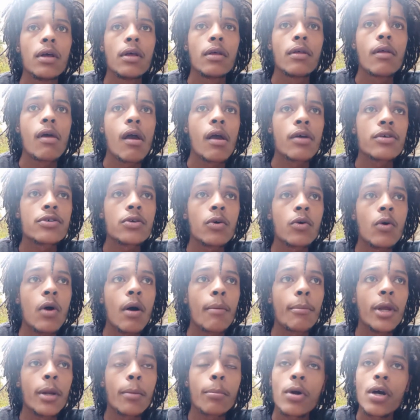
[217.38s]
So I'm in
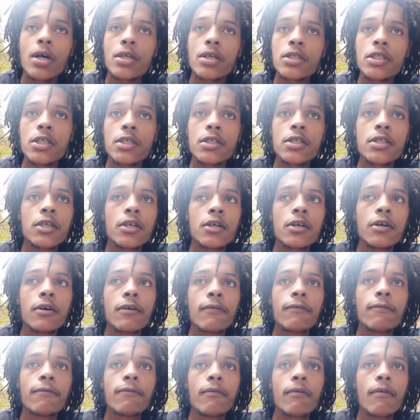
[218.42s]
the process of
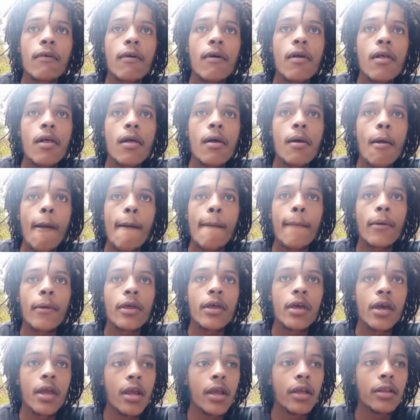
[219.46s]

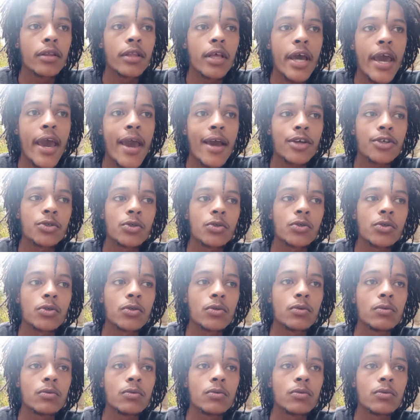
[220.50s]
getting the actual